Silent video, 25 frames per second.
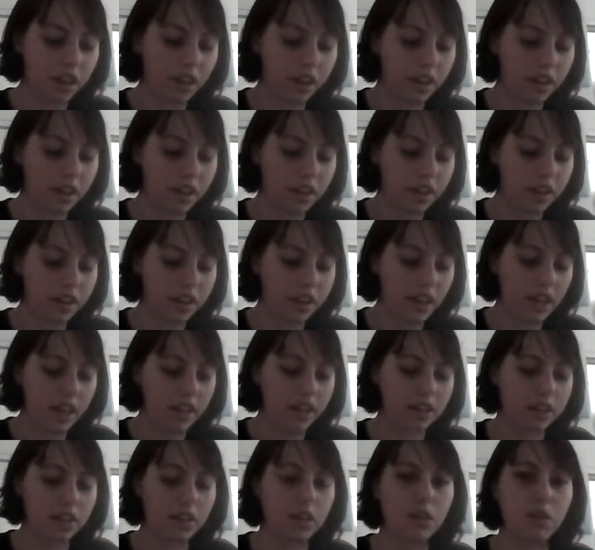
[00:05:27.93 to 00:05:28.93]

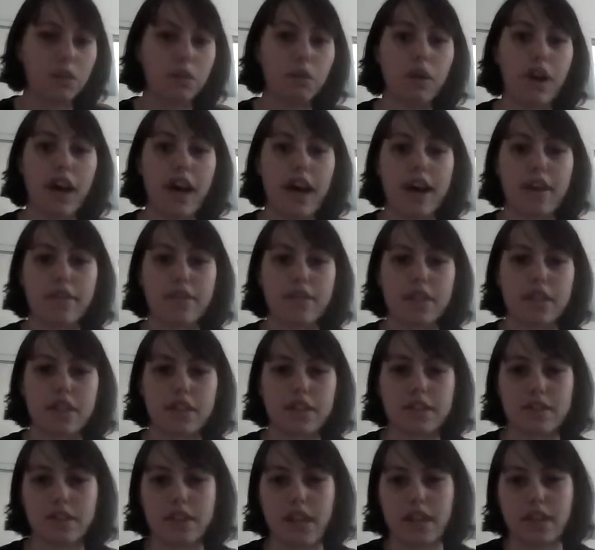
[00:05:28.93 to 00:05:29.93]
they do have
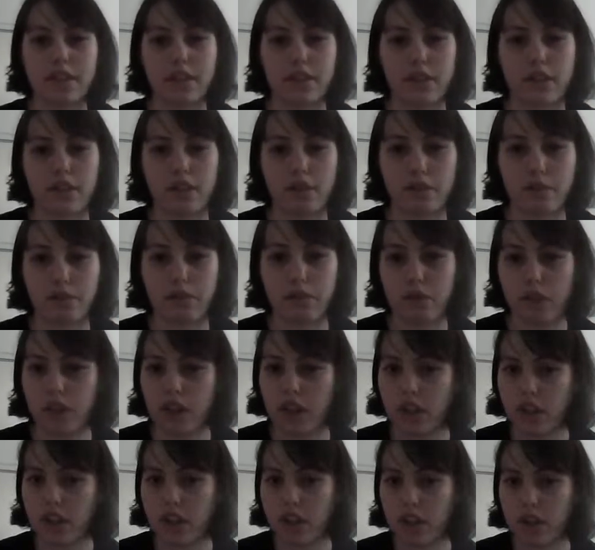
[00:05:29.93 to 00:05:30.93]
this sense of
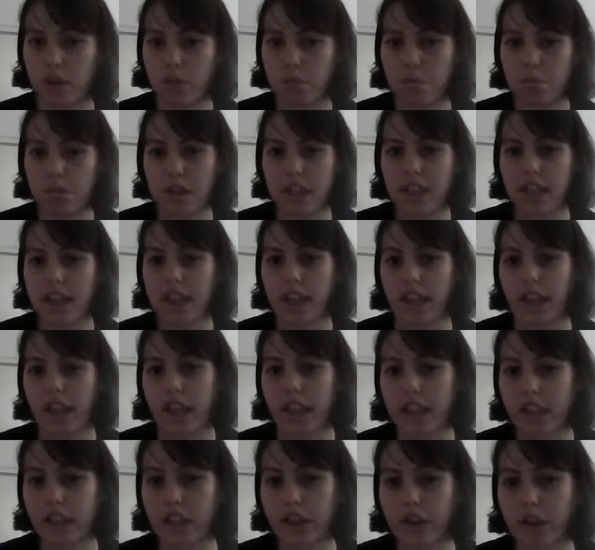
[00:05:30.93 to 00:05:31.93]
being
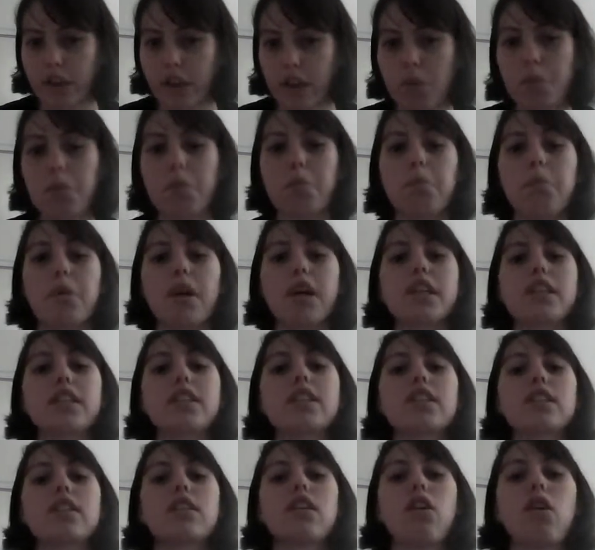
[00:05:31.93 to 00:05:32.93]
like Europe,
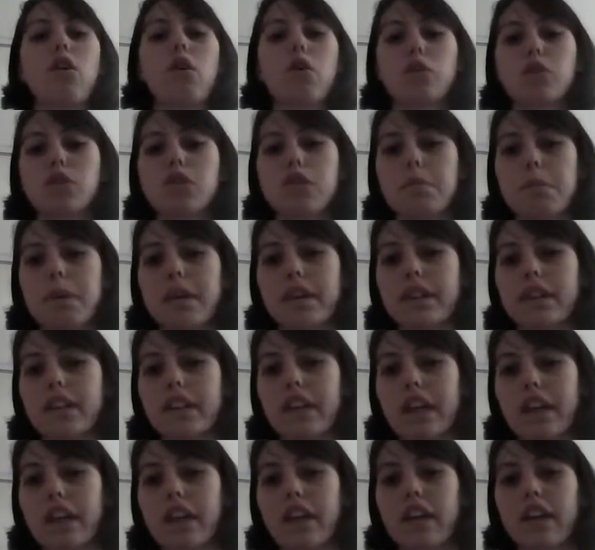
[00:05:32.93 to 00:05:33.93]
but
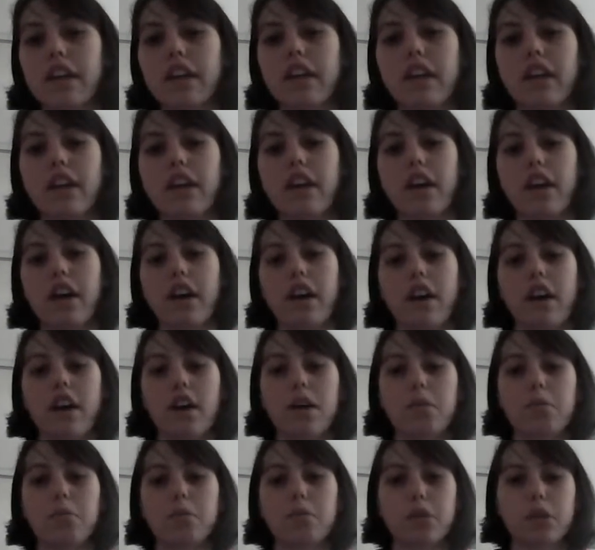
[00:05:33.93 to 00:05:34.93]
ultimately
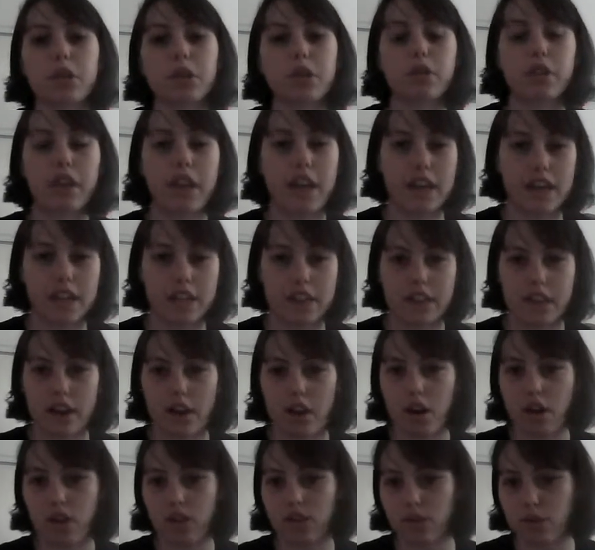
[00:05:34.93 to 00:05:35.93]
creating
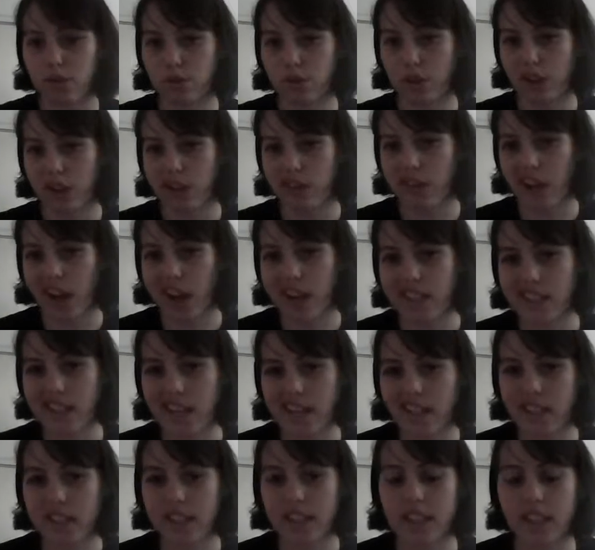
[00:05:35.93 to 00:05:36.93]
their own sort of
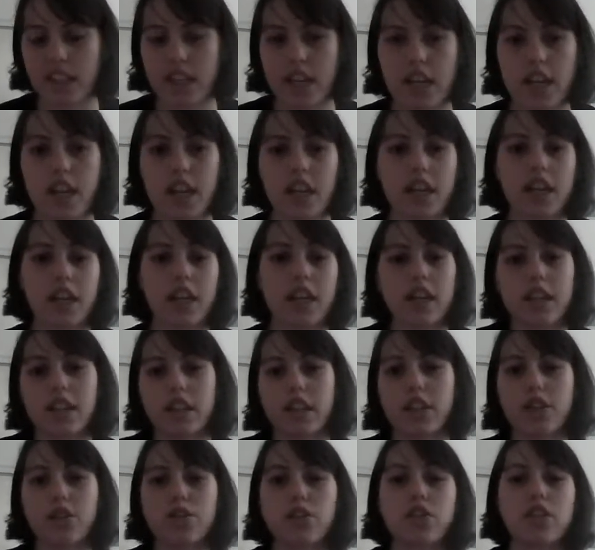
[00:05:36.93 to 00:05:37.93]
identity.
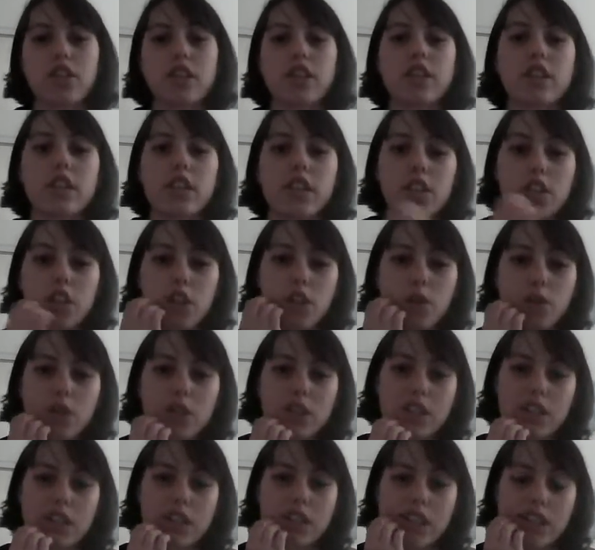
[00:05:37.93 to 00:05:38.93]
The interesting thing too
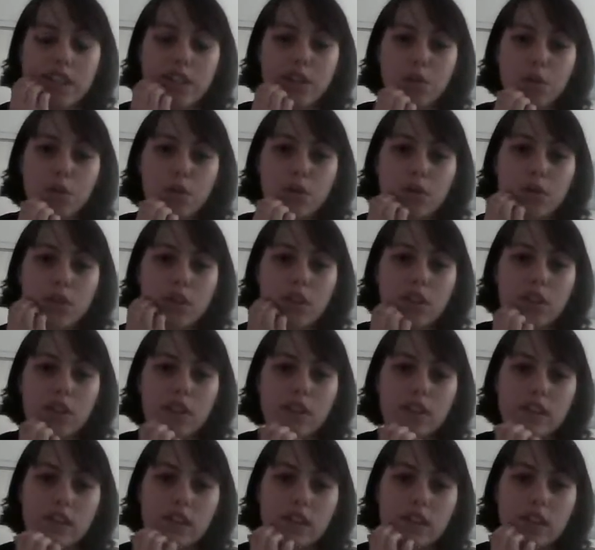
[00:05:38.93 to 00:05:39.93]
is that Switzerland
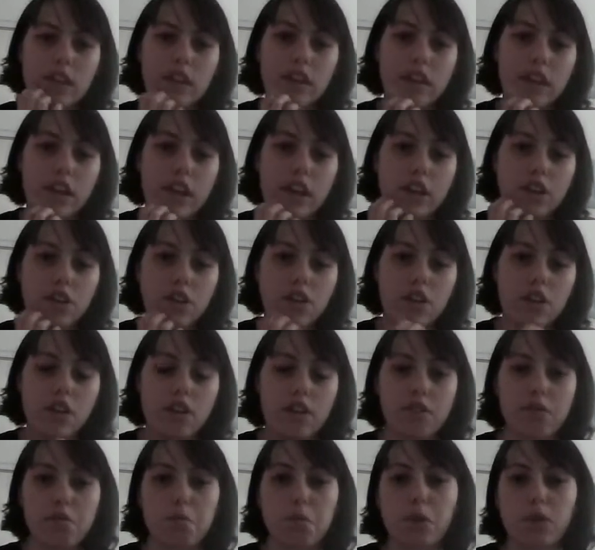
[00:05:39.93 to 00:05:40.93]
is a nation
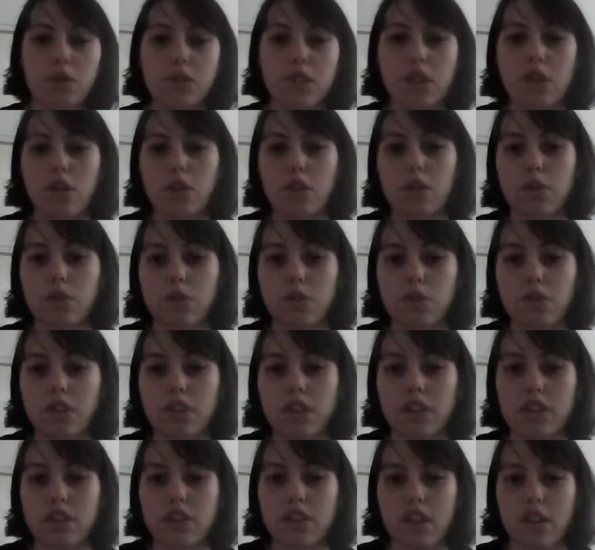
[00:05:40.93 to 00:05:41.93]
of
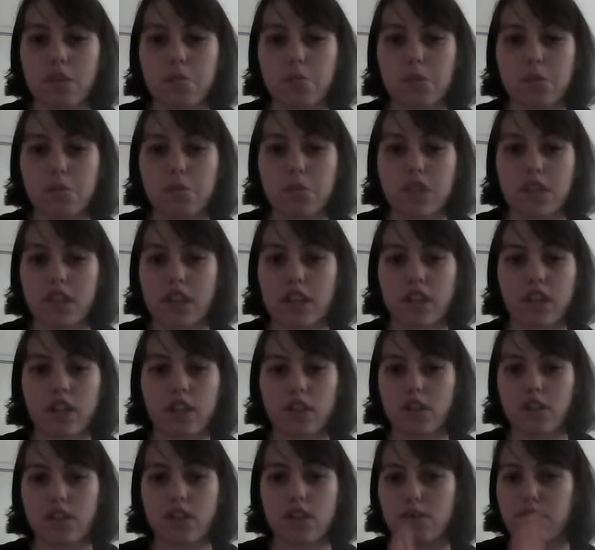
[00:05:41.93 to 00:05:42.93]
multiculturalism, in
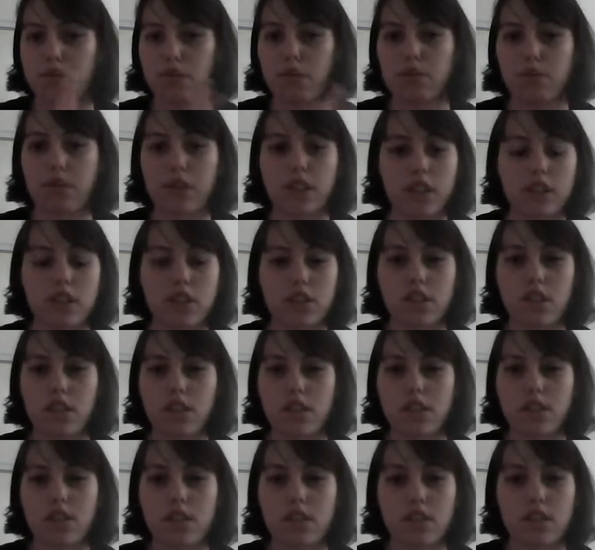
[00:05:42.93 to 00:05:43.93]
particular different
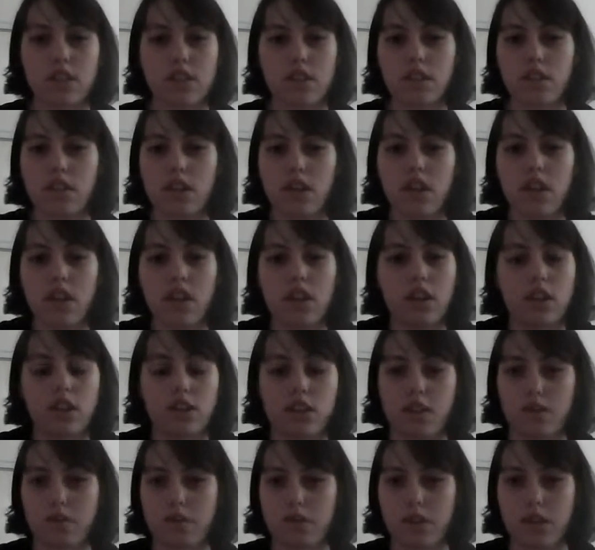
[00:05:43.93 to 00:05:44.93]
religions and
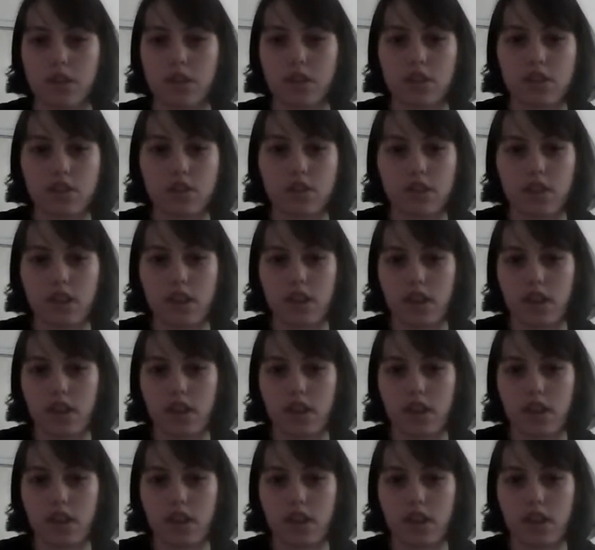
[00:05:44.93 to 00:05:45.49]
different